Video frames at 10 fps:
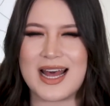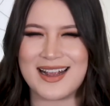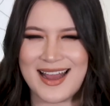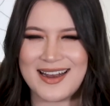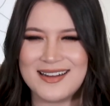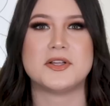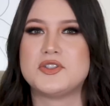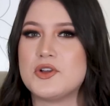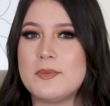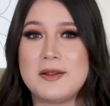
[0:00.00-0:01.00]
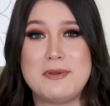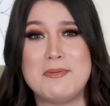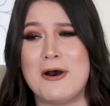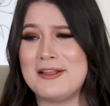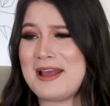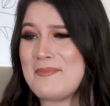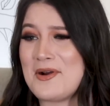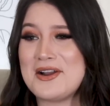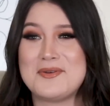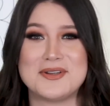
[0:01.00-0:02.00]
that again. But so many people at that
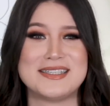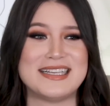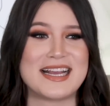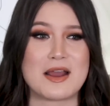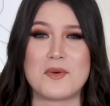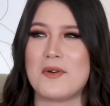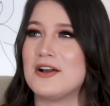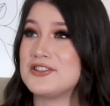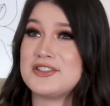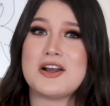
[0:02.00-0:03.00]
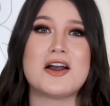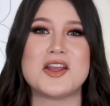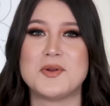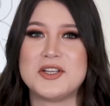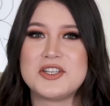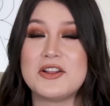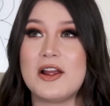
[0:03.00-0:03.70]
party were sick and we were all just talking to each other.